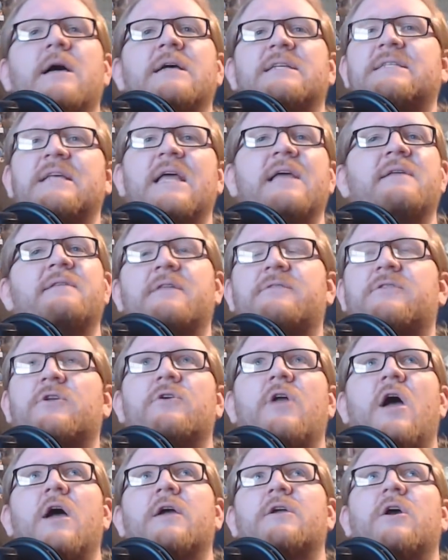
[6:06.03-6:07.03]
not saying that they're
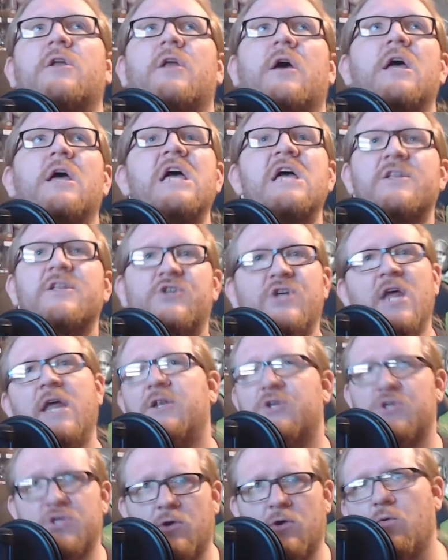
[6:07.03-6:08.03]
not going to
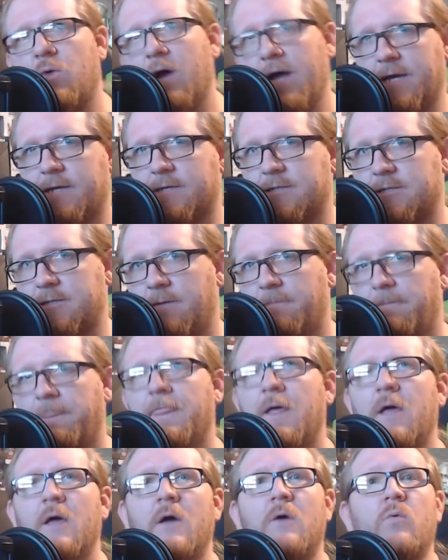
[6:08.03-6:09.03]
change their ways.
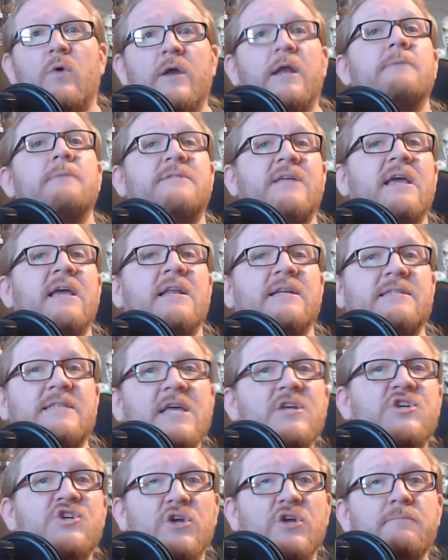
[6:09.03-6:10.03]
What I'm saying is
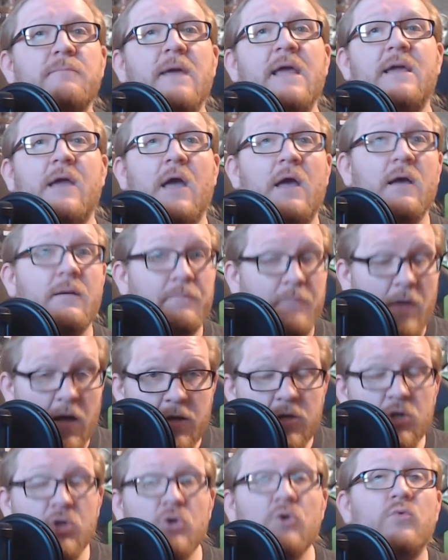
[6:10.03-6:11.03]
they should make
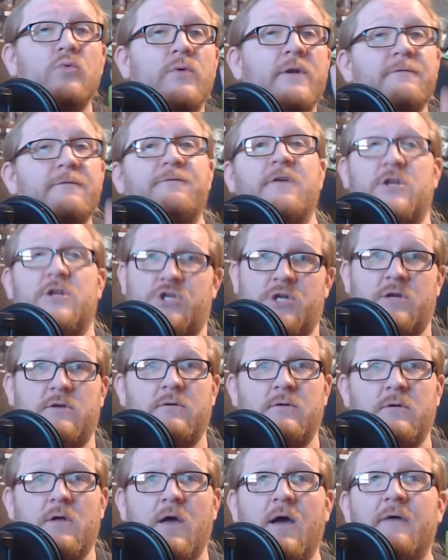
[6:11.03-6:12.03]
a new
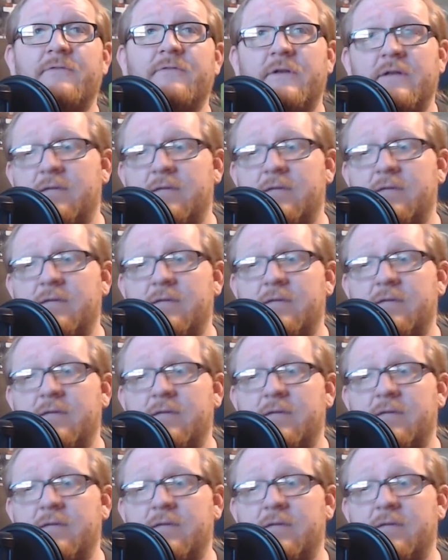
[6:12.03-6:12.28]
revision of a